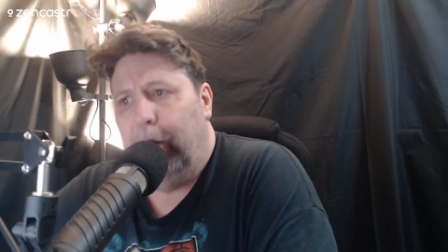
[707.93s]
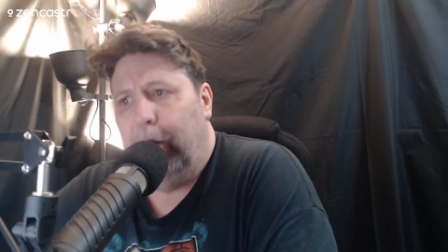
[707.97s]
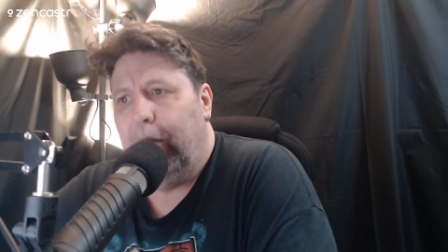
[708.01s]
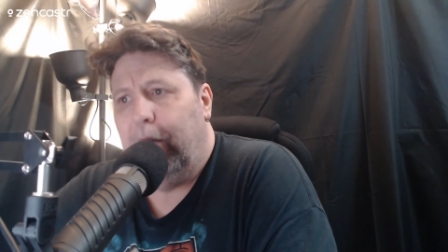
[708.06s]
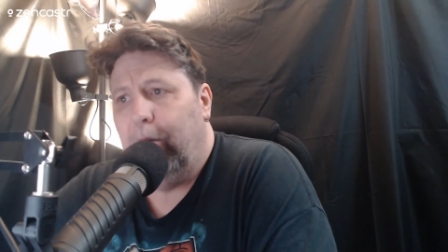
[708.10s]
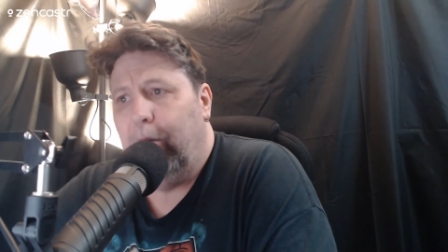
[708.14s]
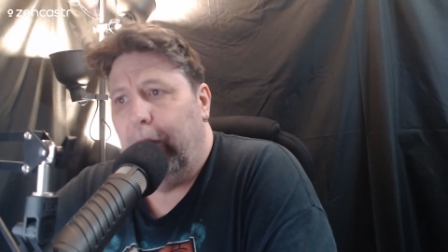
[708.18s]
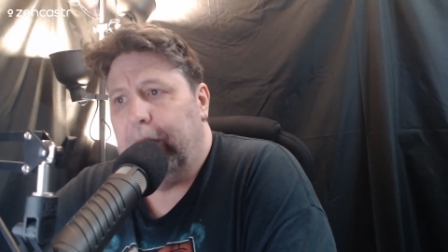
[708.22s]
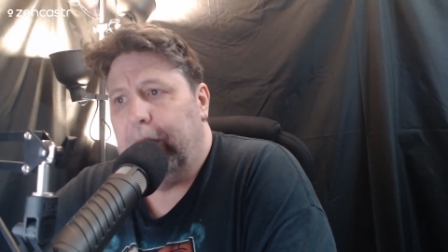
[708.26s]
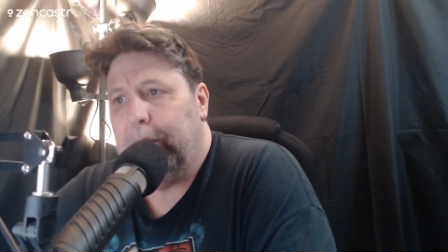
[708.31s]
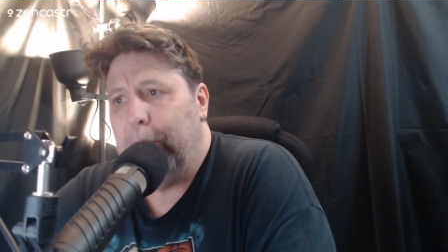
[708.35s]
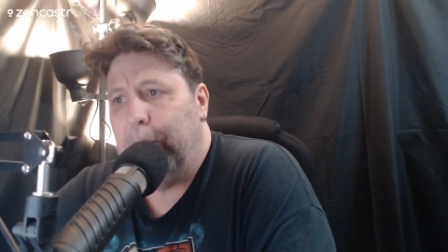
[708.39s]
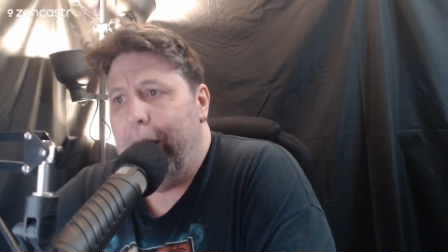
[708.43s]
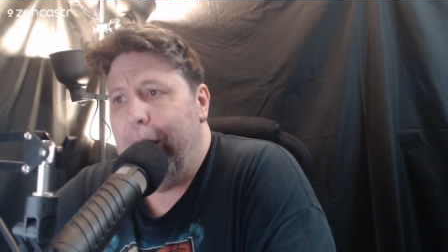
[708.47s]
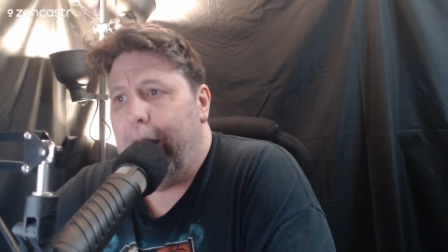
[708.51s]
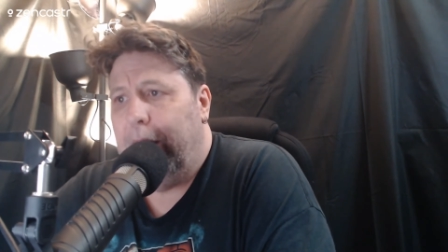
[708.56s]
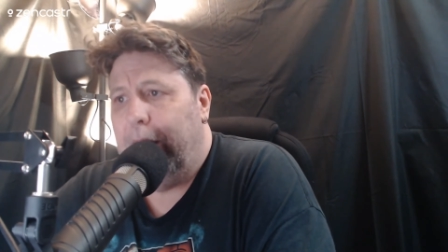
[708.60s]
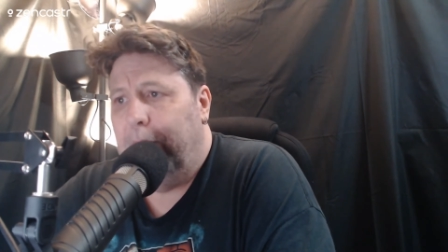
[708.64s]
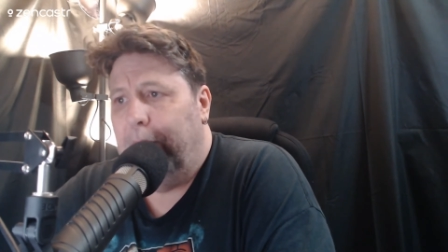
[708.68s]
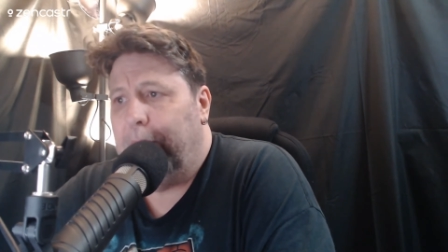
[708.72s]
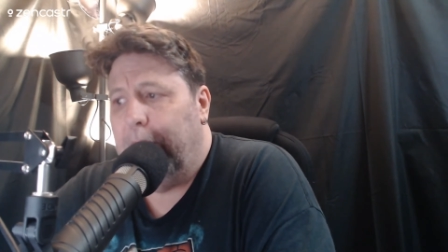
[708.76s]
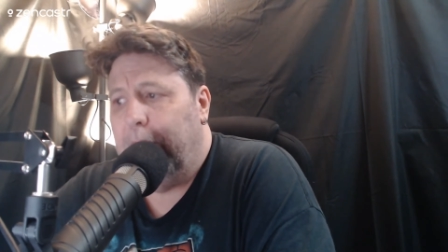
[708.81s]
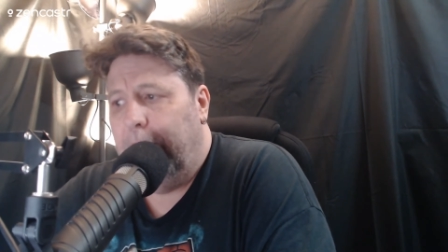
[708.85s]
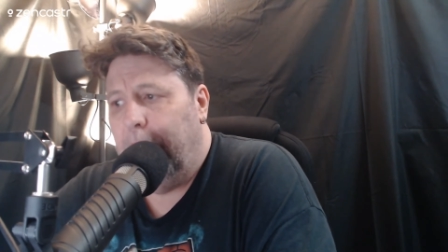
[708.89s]
pretty quick
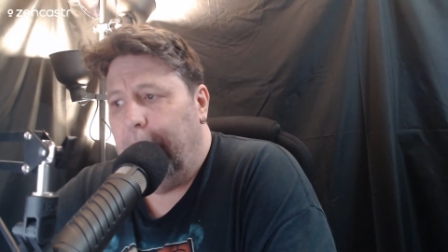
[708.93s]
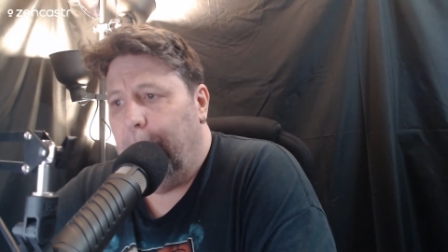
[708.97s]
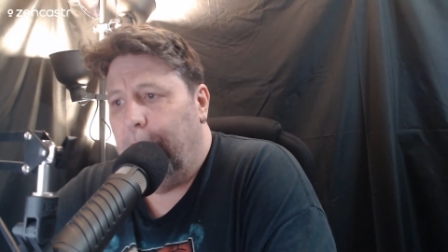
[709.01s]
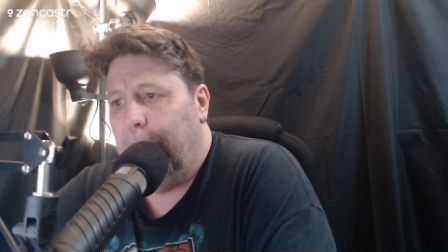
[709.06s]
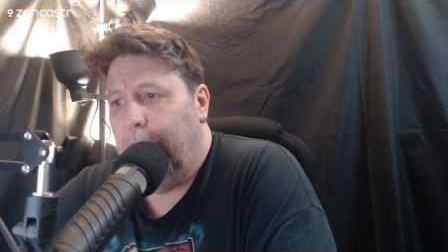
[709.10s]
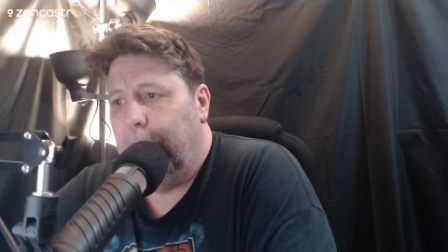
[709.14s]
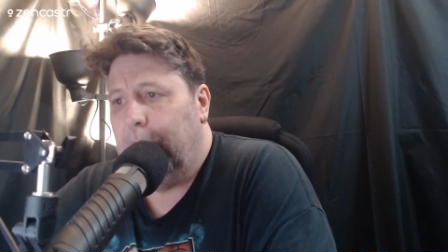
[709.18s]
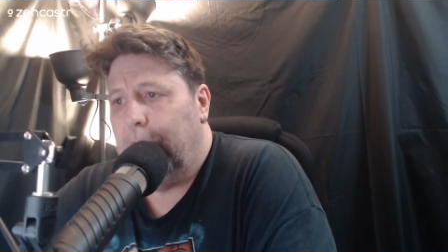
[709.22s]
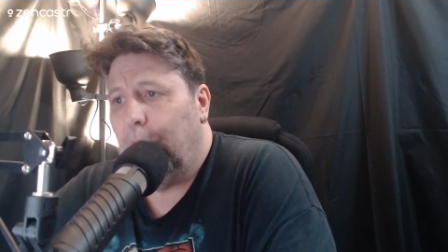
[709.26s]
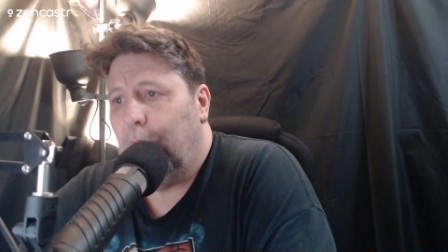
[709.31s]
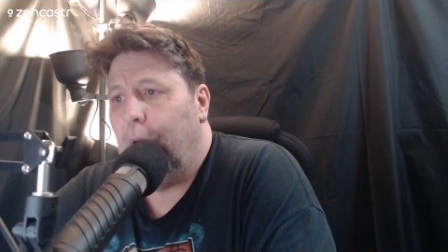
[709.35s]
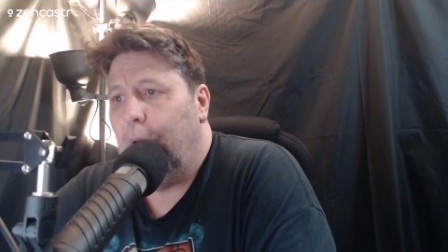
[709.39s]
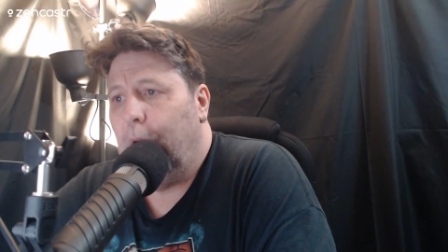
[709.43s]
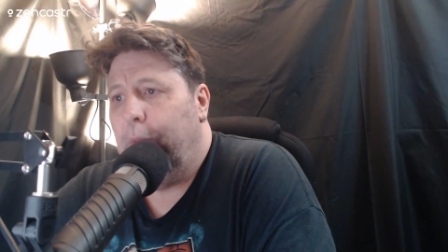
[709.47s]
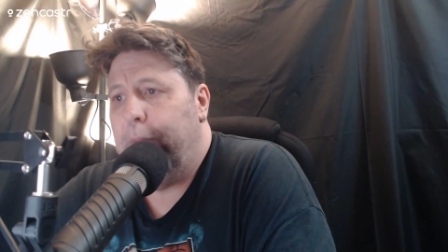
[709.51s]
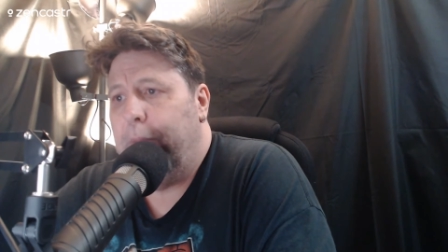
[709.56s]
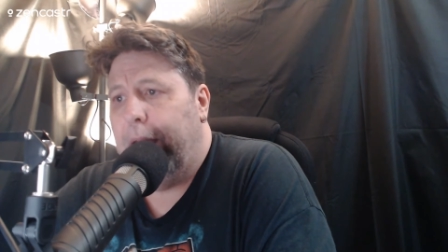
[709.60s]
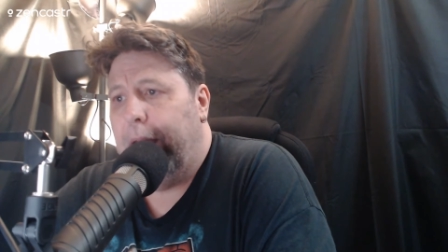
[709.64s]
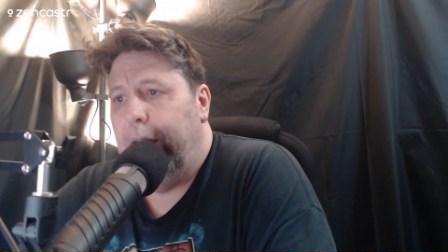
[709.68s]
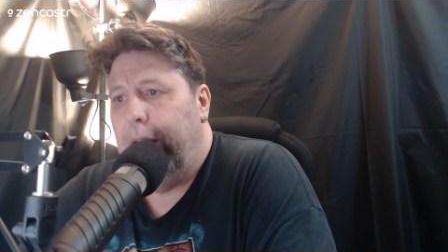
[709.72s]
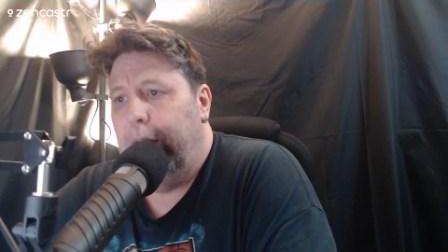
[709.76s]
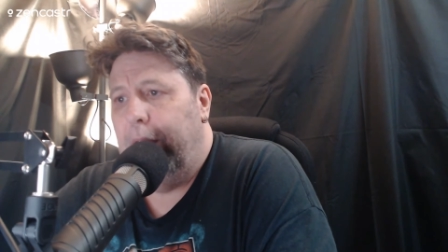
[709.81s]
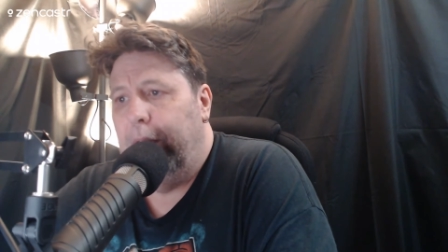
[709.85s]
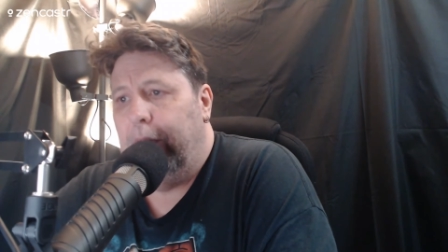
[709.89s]
smart if they don't want to talk
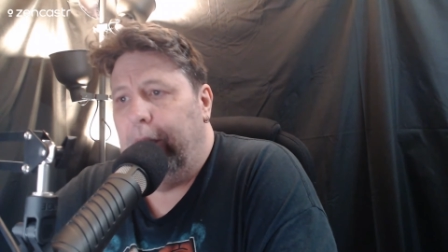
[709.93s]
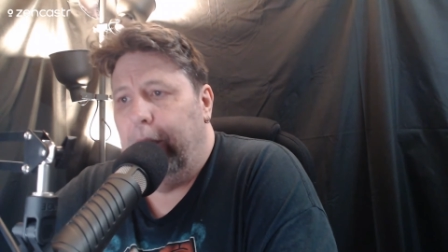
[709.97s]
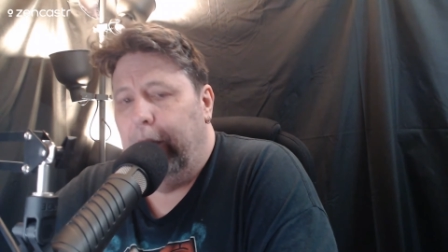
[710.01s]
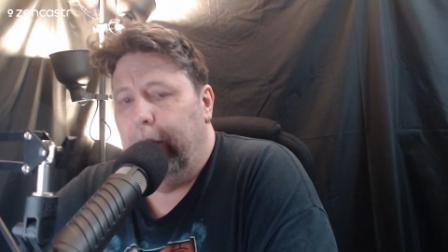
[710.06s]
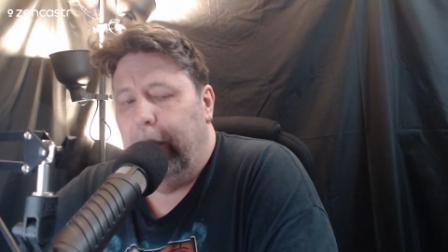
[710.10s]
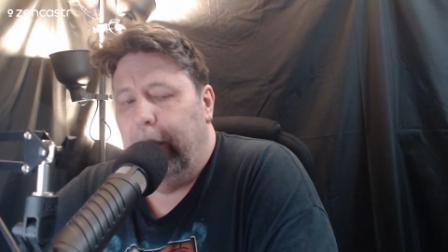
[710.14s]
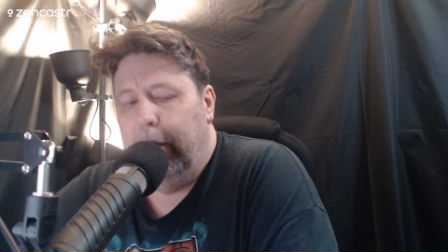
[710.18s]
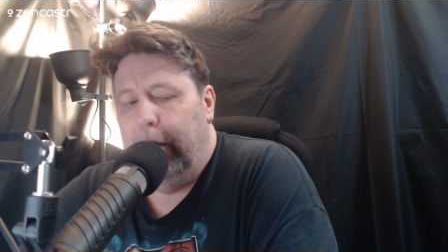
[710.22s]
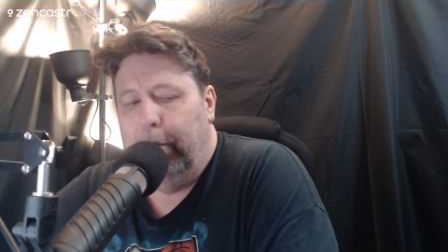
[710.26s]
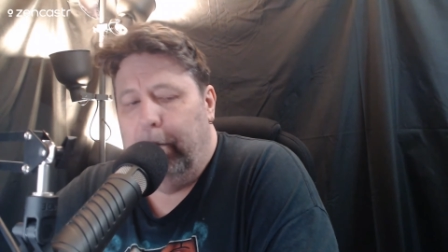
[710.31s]
about it.